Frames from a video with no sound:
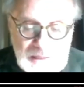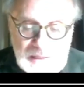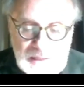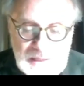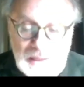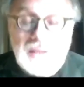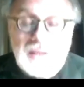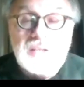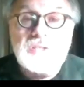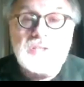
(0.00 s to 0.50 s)

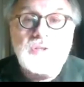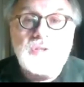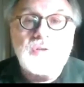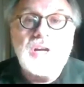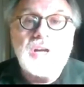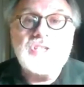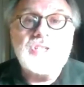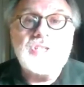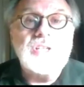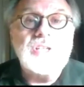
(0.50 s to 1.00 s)
It is
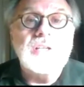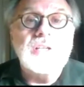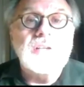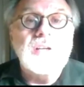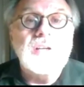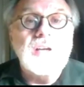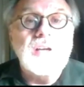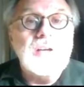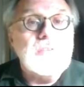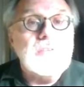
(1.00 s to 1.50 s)
crushing
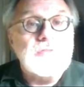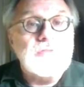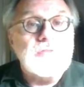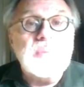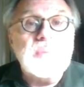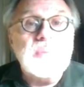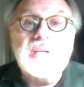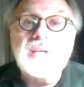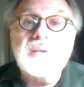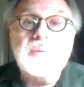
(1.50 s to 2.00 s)
for
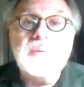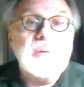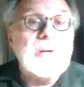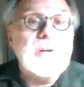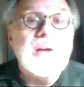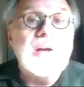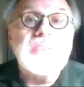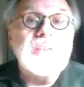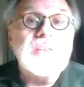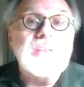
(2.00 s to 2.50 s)
me, but
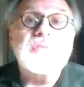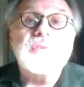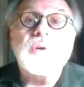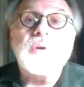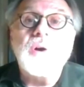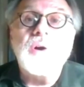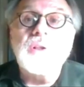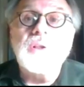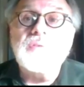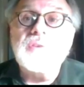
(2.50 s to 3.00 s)
I think for
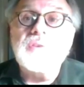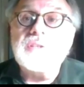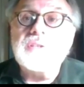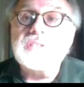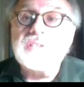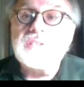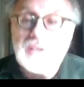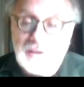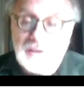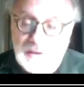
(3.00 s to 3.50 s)
all of us,
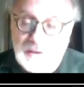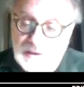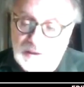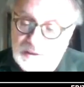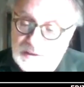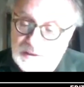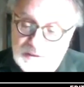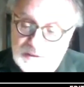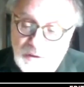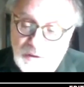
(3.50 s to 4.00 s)

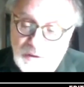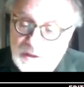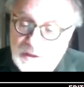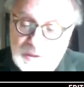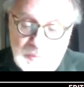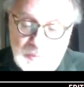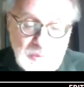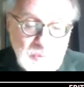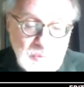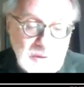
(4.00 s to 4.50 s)
not
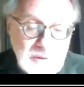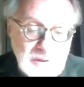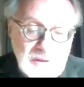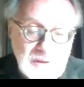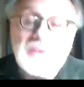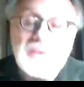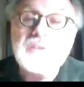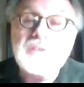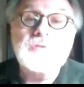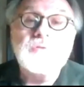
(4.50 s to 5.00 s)
to be working
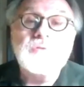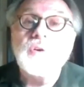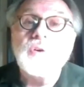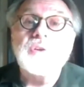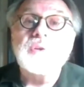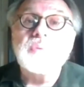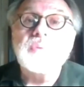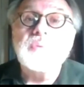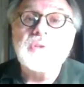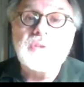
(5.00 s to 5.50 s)
on this
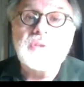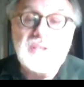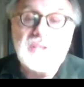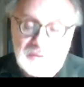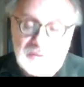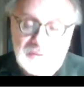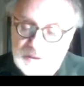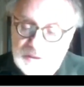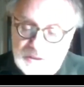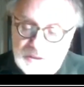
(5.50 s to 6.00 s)
volume with
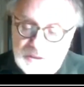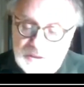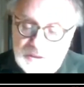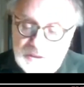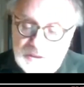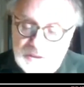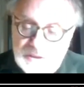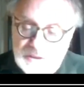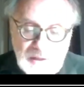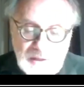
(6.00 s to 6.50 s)
Leo. It's
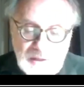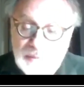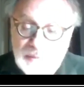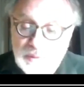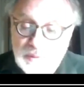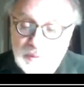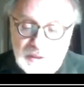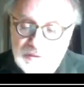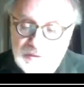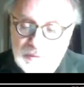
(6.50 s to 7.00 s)
just
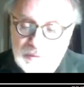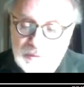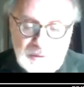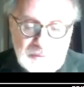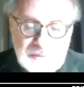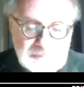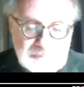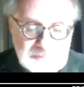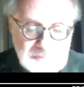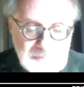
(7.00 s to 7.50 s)

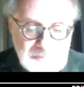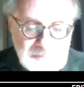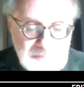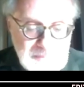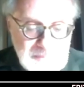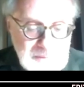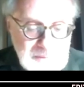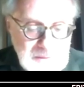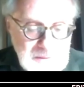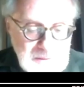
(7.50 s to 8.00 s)
unbelievable.
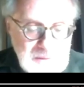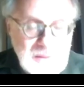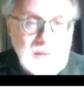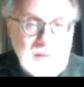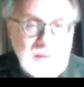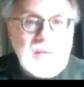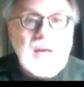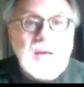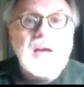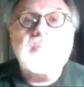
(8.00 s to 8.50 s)

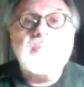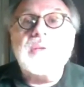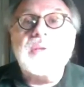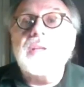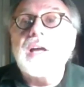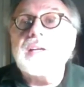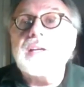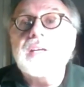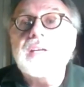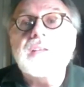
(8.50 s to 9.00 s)
I've been
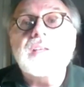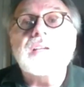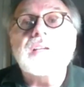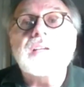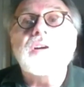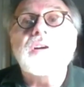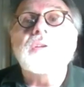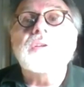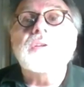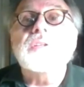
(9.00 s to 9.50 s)
lucky that
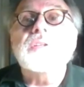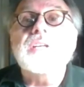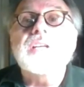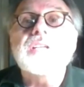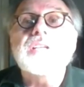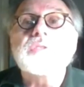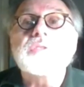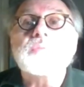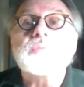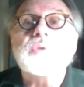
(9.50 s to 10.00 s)
Colin
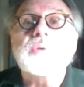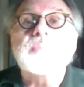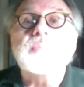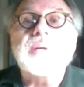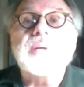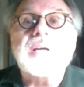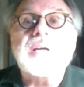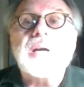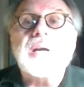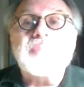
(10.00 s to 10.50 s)
Lees will
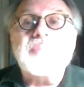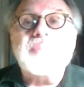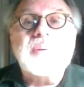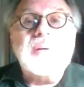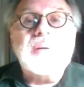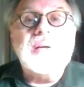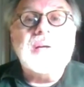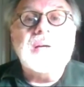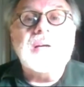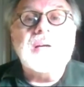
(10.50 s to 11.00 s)
pick up
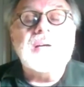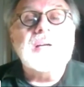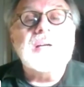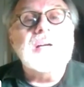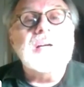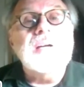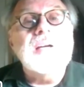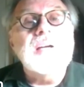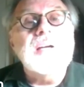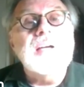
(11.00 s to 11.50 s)

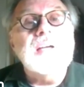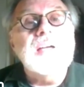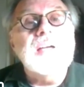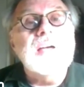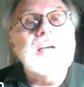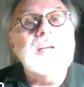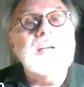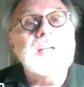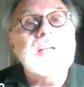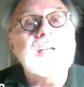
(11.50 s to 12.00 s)

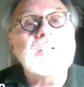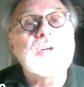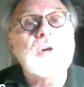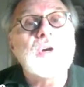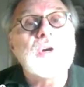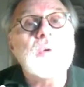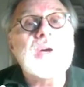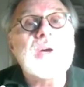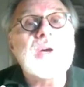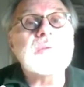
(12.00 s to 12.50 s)
and
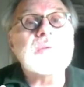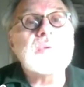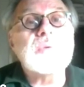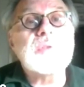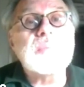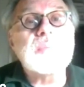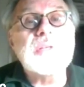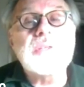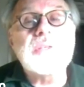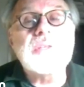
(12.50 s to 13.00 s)
co-edit with
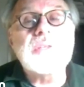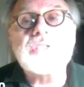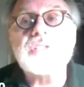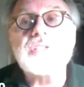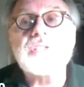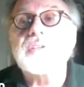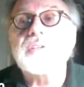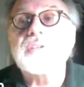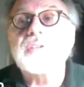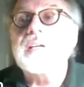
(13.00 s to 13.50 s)
me this
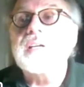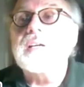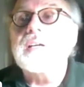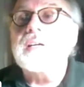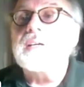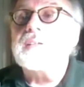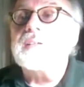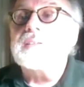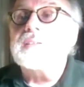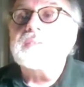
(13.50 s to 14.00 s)
year,
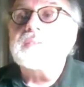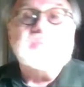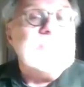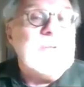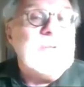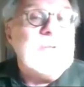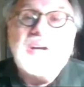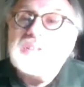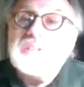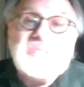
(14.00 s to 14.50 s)

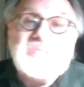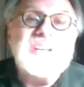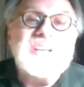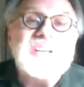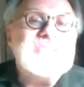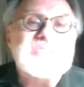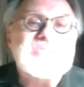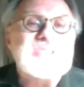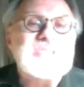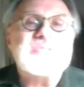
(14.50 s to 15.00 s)

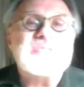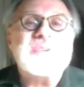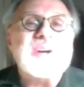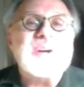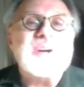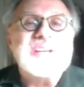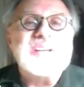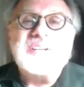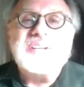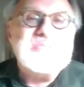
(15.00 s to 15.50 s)
a
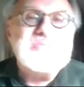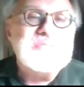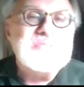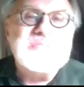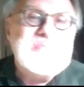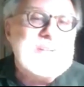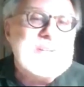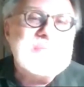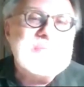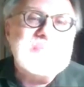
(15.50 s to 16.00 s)
strike of
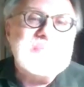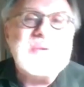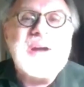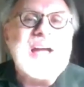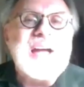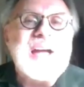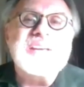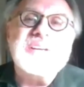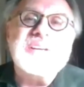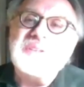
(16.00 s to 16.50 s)

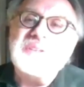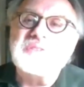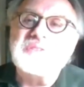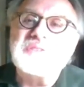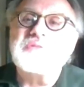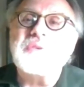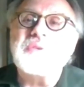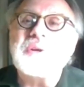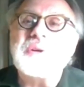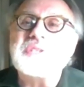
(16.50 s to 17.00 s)
miraculous
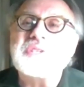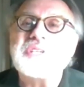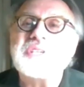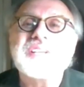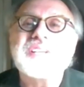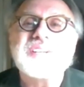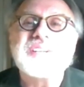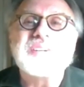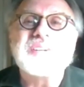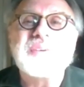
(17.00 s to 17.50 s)
fortune
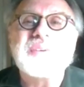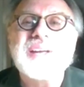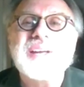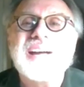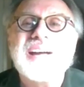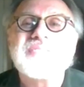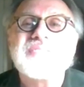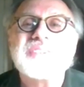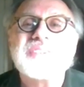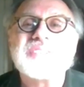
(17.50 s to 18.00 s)
in a way
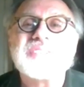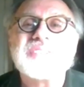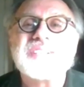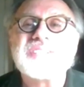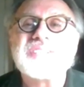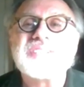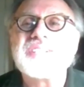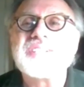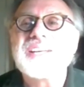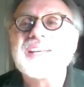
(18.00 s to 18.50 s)
after such
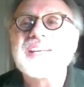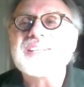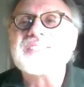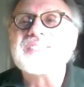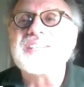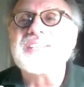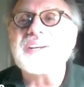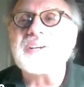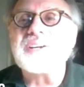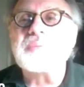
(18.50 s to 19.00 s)

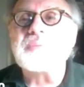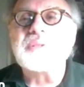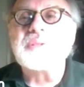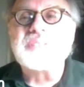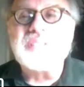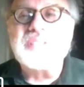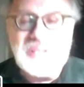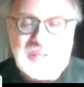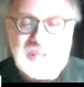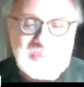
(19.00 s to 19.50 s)
terrible,
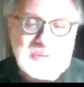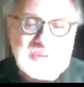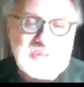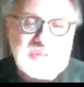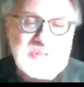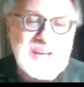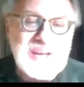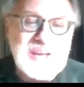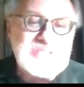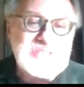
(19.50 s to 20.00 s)
terrible
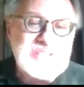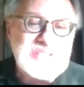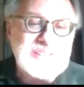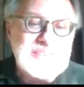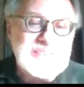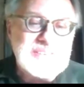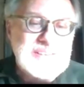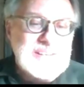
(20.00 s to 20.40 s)
tragedy.